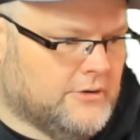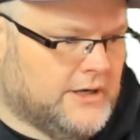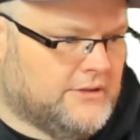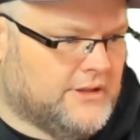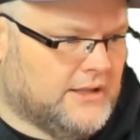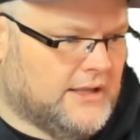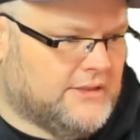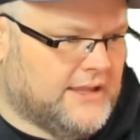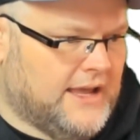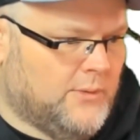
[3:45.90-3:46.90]
anything
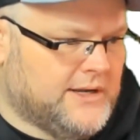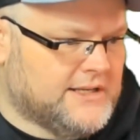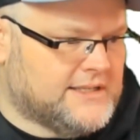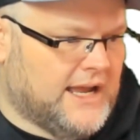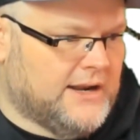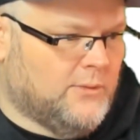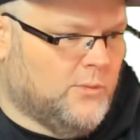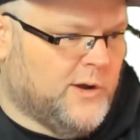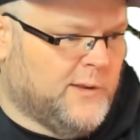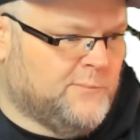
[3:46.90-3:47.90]
like that. We just kind of
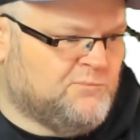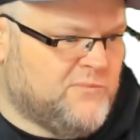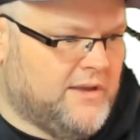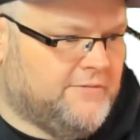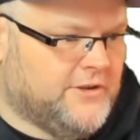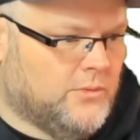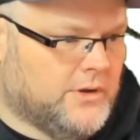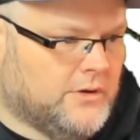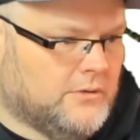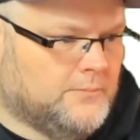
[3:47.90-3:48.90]
want, if you
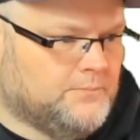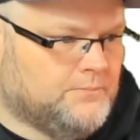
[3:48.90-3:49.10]
will,